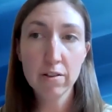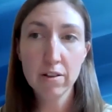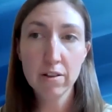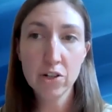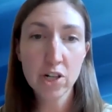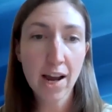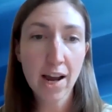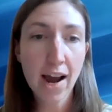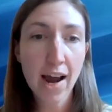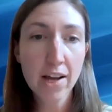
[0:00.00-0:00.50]
the
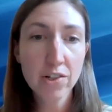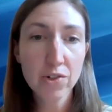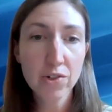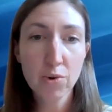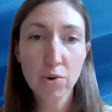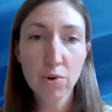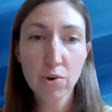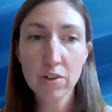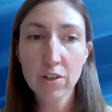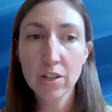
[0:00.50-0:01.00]
chat
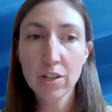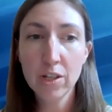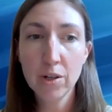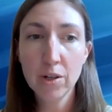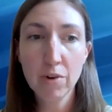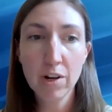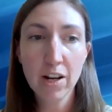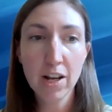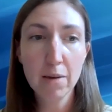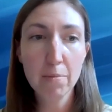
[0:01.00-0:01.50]
or the
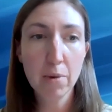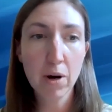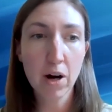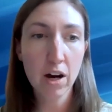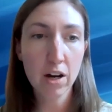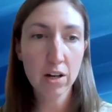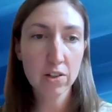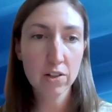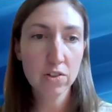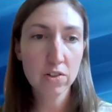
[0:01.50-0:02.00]
Q&A
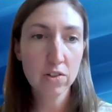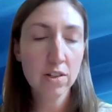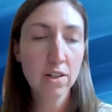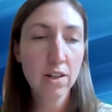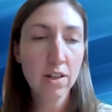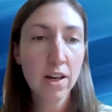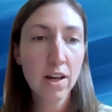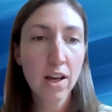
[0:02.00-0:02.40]
box.